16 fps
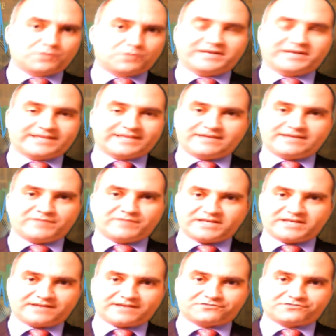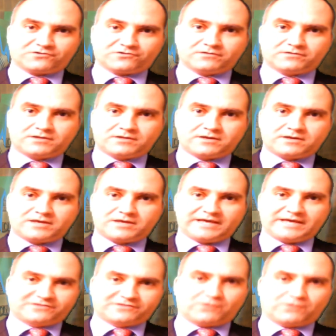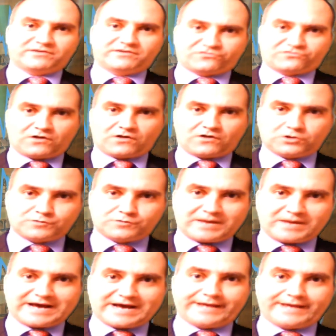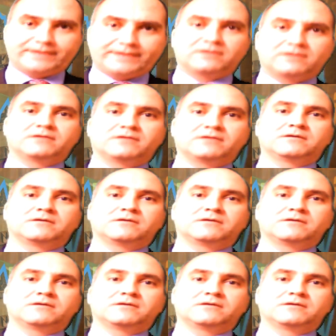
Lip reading: Nobody can give me an answer. It's always followed by